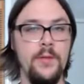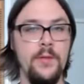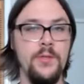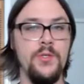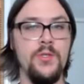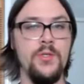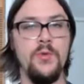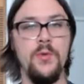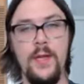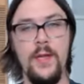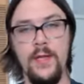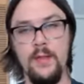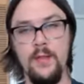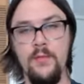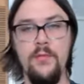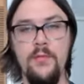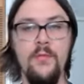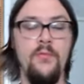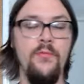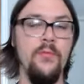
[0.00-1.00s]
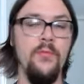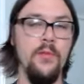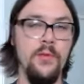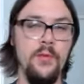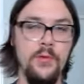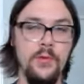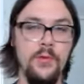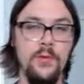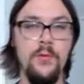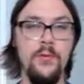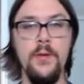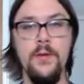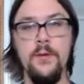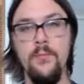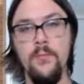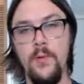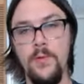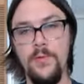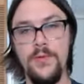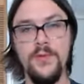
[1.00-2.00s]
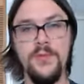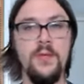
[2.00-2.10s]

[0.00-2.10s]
the strength of the flu and what the